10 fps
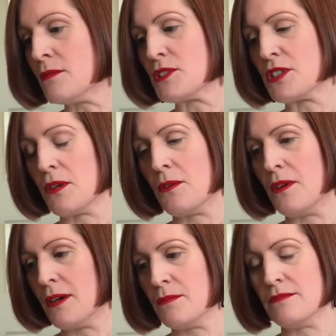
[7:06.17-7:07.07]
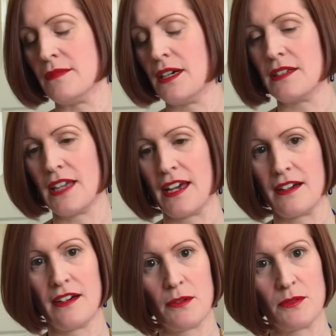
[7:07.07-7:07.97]
So I'm
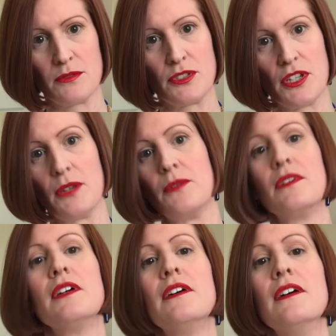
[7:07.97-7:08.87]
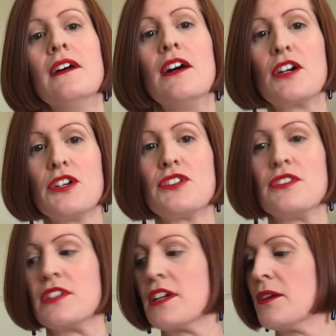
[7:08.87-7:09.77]
I also a
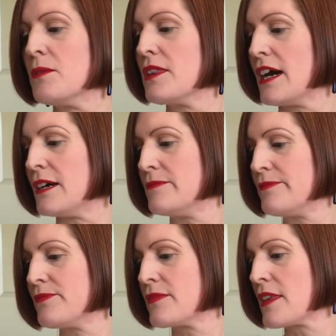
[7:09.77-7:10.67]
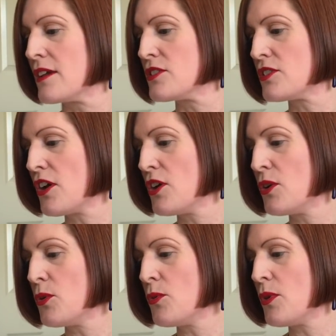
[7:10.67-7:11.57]
cushion to go with that.
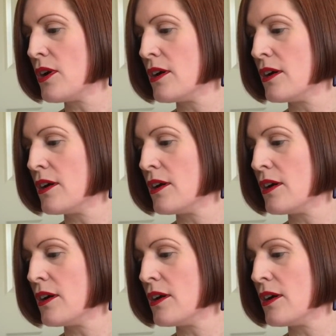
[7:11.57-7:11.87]
So